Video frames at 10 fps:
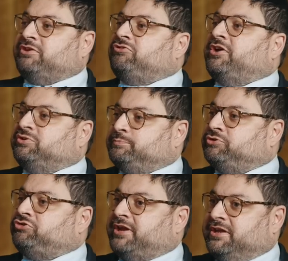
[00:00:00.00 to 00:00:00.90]
trying to
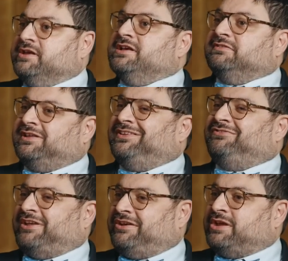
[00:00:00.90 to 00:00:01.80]
portray, that they're
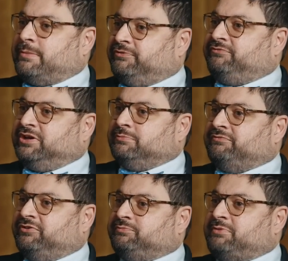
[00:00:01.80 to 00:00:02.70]
standing up for freedom
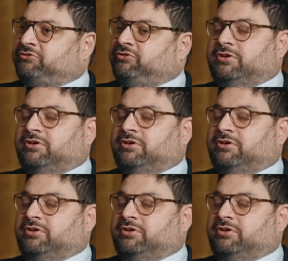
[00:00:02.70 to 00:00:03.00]
of expression.